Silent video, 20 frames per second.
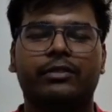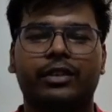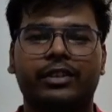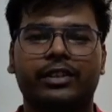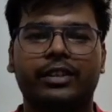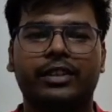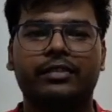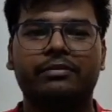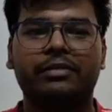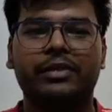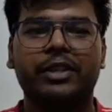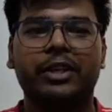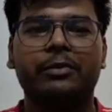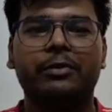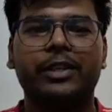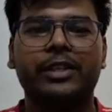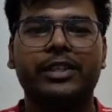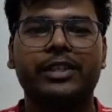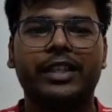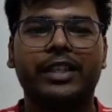Further,
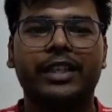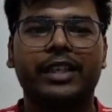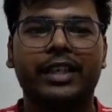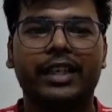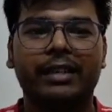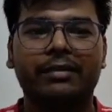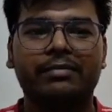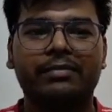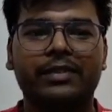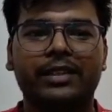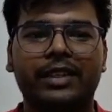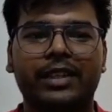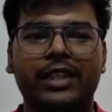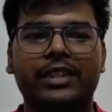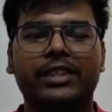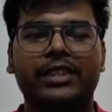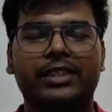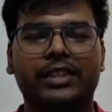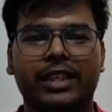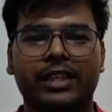without wasting any time,
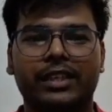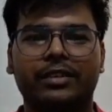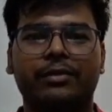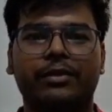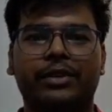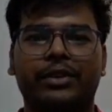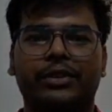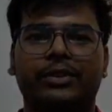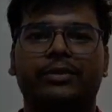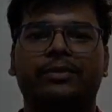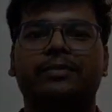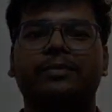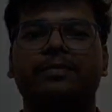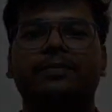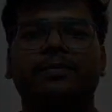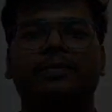let's start the video.